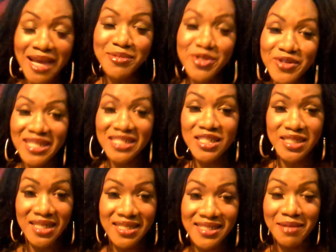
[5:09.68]
Pre-op
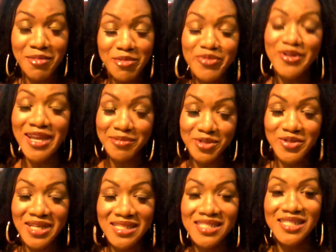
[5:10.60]
transgender. I'm a pre-op
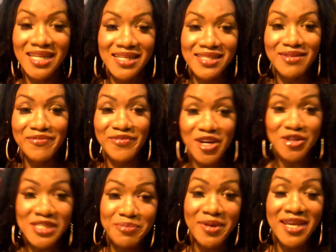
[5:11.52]
transgender
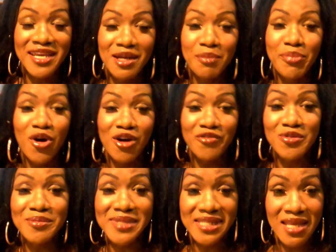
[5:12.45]
first, but in the
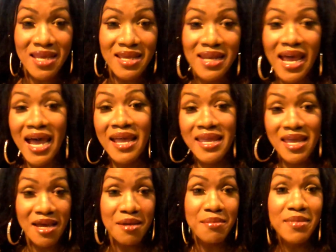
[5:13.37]
ballroom scene, I
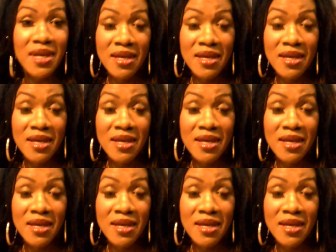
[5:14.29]
am